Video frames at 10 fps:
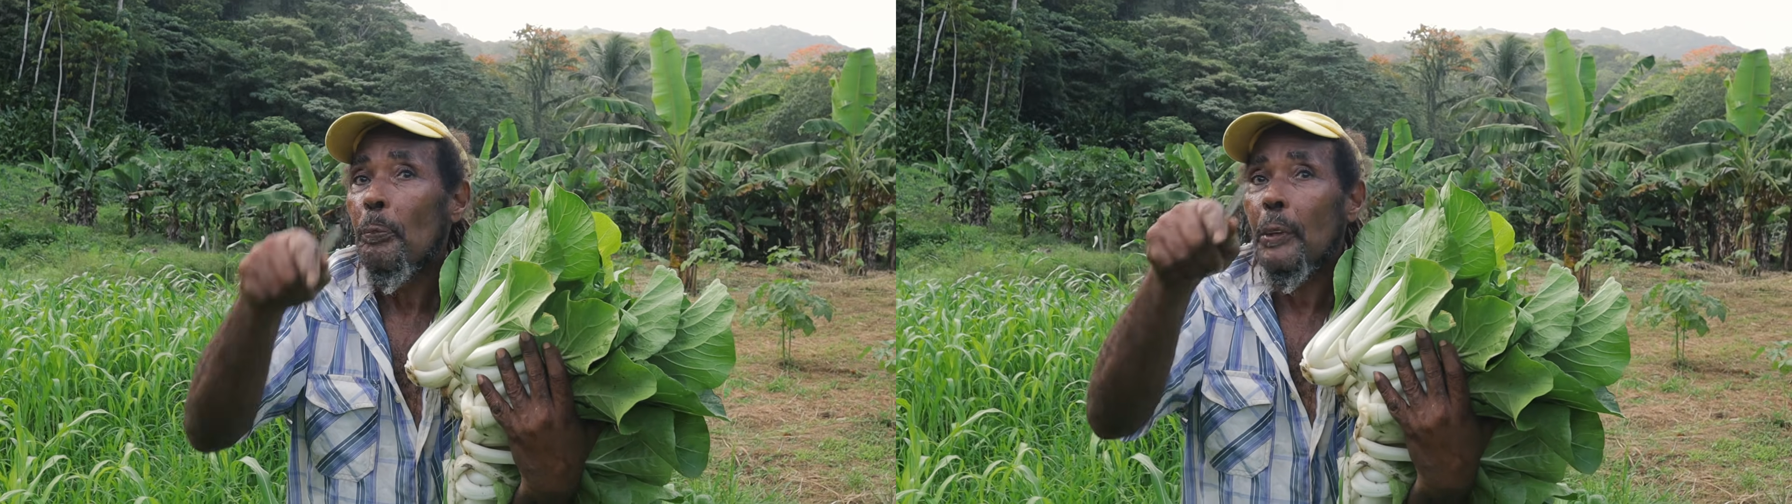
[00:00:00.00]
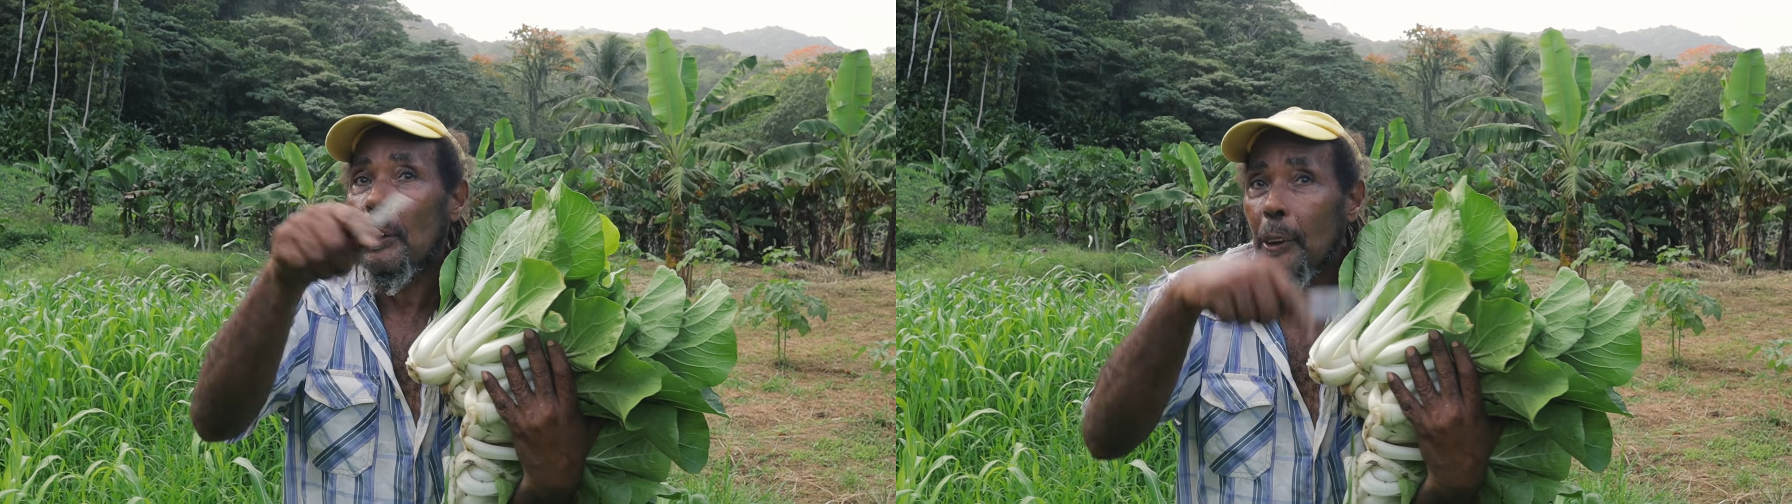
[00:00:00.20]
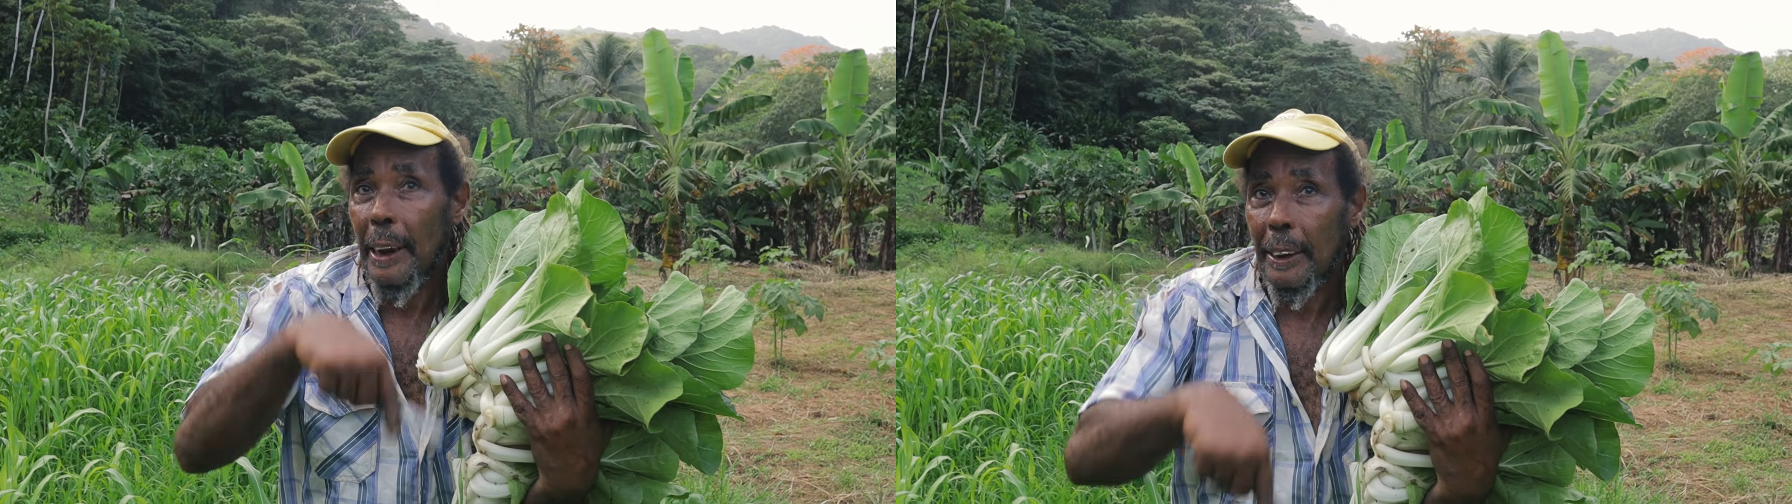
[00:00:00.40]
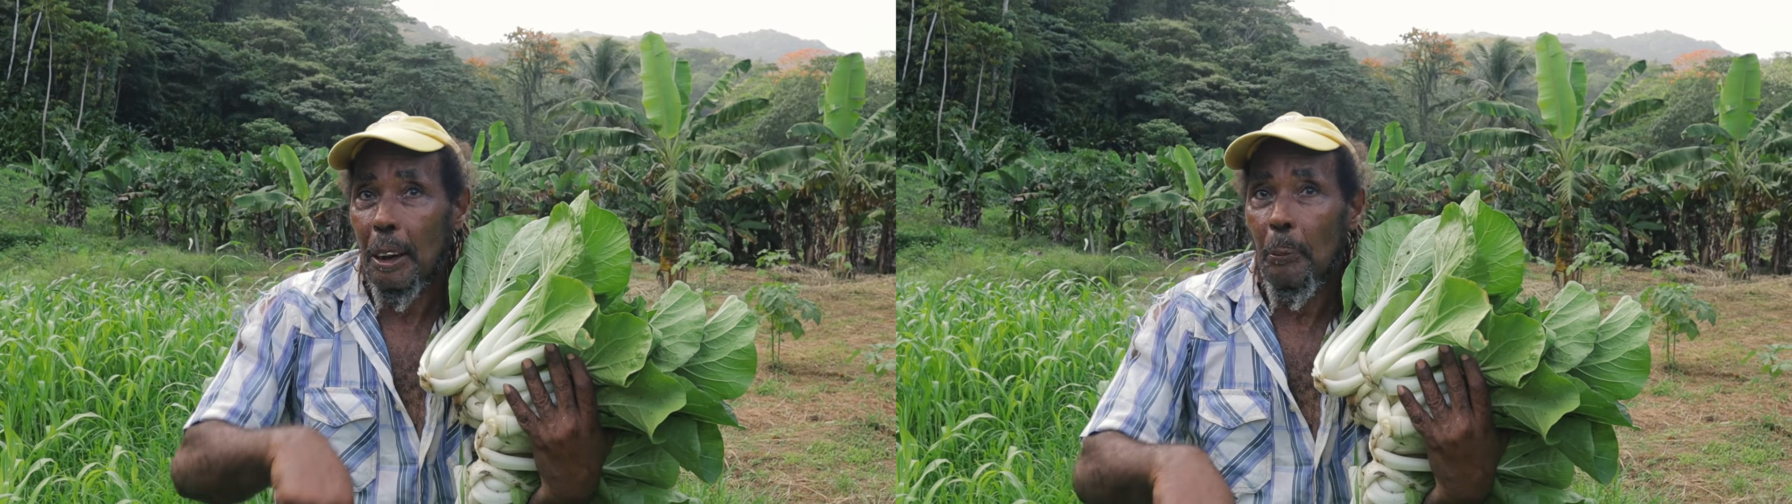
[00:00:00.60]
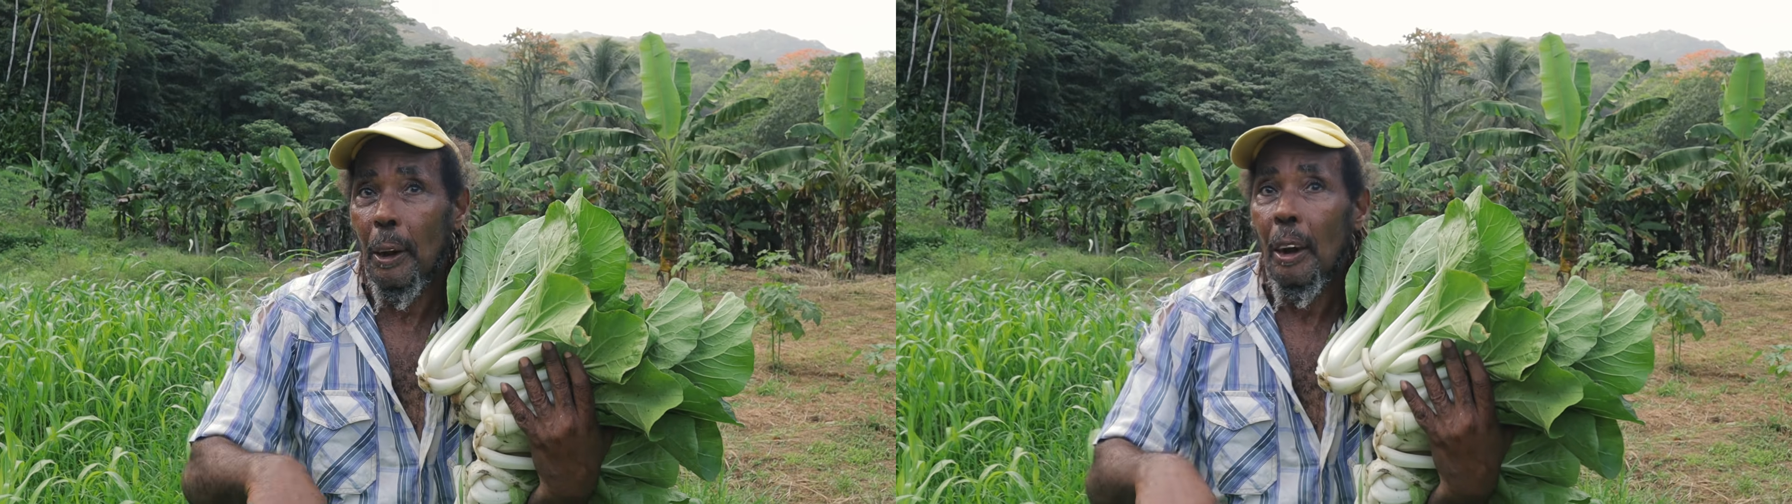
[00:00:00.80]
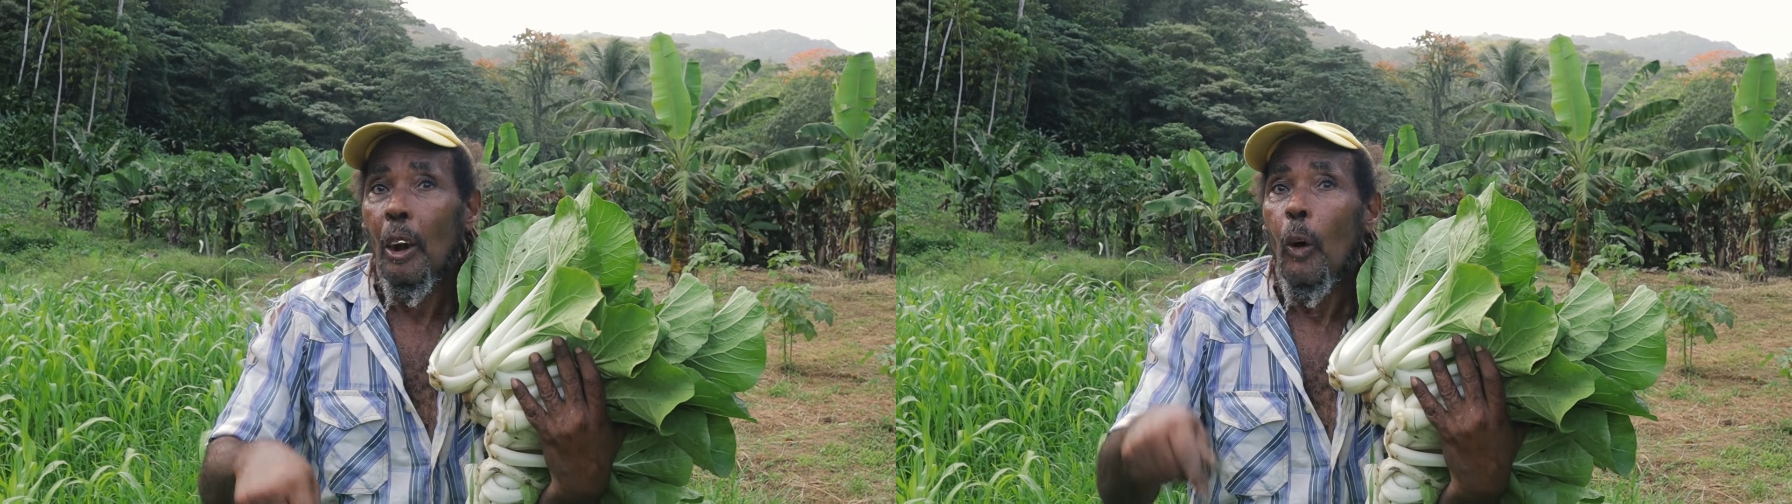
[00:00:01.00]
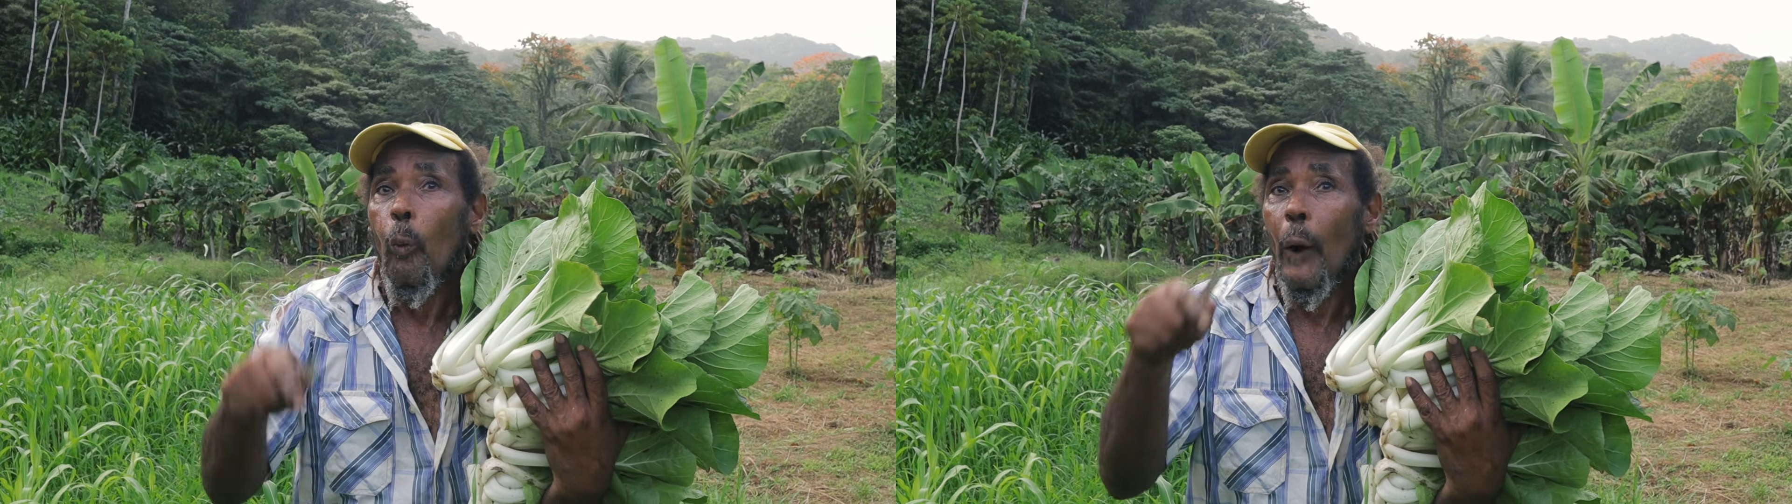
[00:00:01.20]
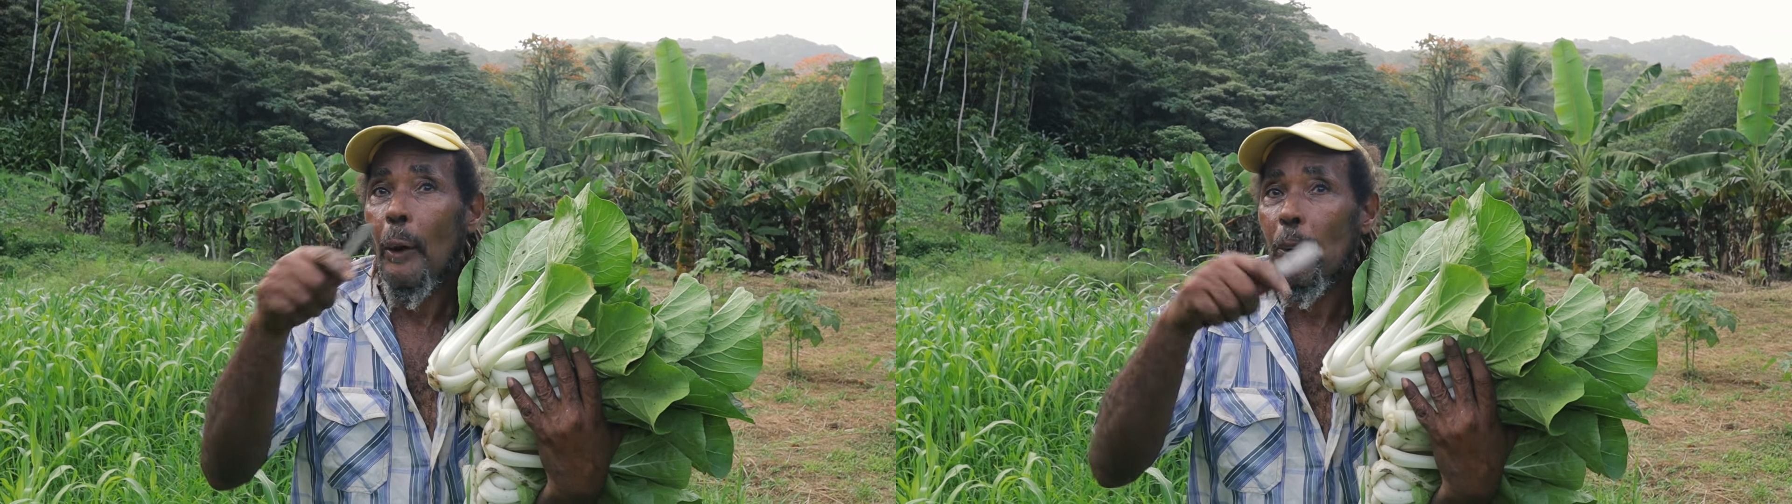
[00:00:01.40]
You were asking me
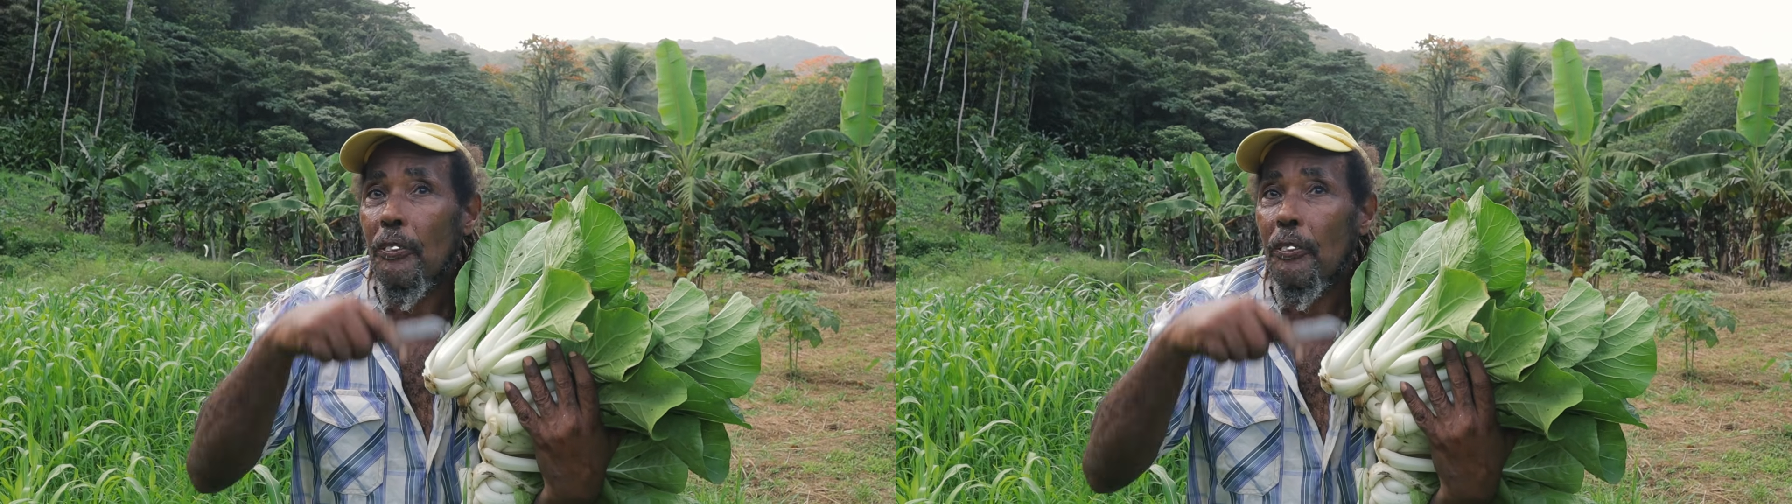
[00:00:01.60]
why we